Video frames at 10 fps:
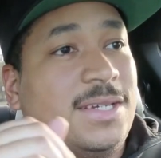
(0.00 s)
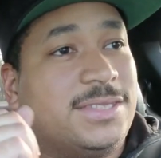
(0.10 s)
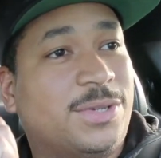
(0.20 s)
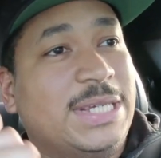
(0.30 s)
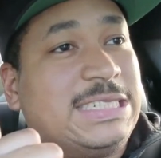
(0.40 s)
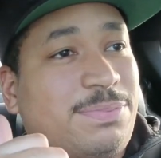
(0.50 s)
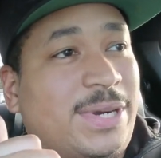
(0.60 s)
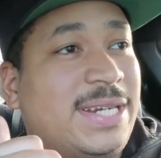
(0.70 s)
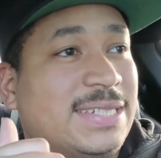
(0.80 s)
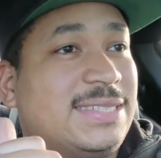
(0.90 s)
So these
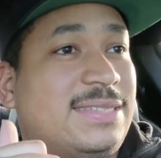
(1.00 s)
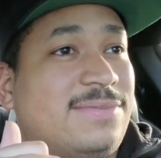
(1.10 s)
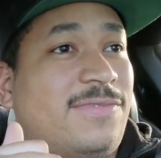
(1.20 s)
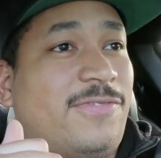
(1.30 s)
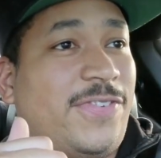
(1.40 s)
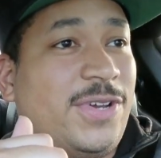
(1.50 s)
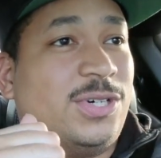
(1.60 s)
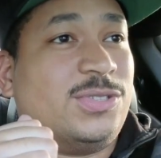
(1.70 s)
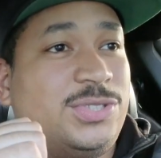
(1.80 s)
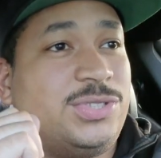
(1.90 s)
springs
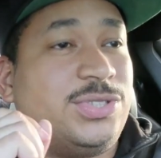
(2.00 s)
feel